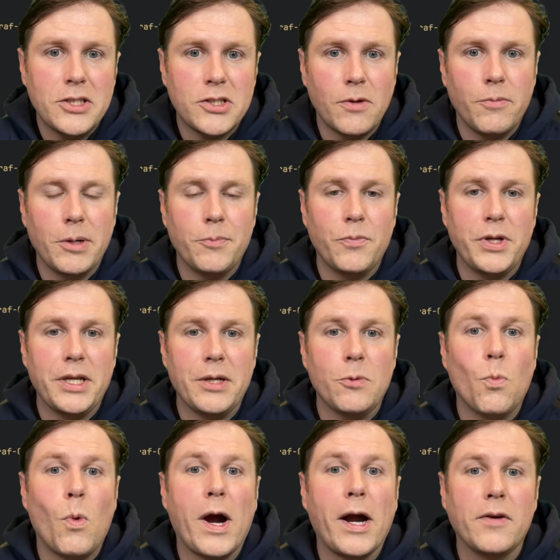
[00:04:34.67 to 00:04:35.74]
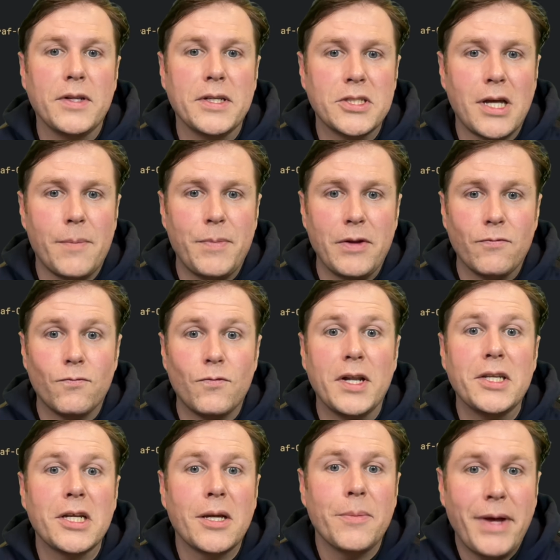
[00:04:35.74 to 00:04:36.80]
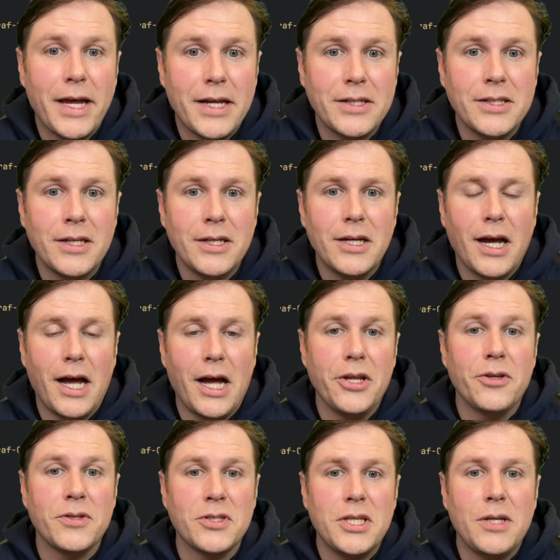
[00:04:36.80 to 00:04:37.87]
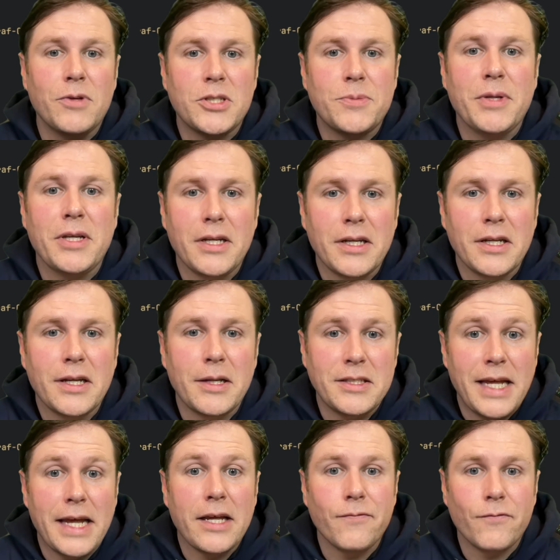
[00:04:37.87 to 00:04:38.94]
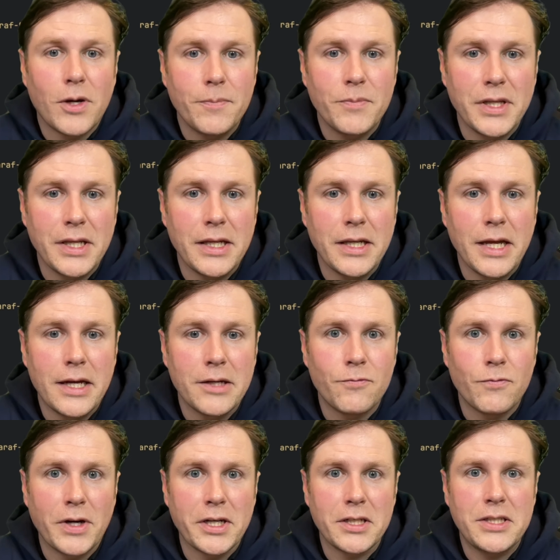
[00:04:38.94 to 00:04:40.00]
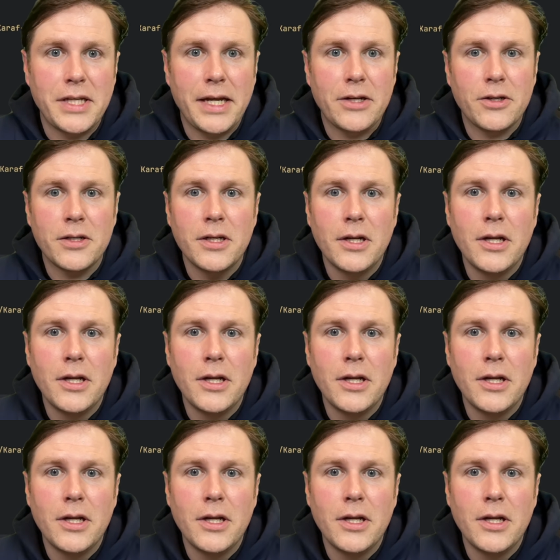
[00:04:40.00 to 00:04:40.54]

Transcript: So when we wire this up and run the command, you can see what's being taken from the running container.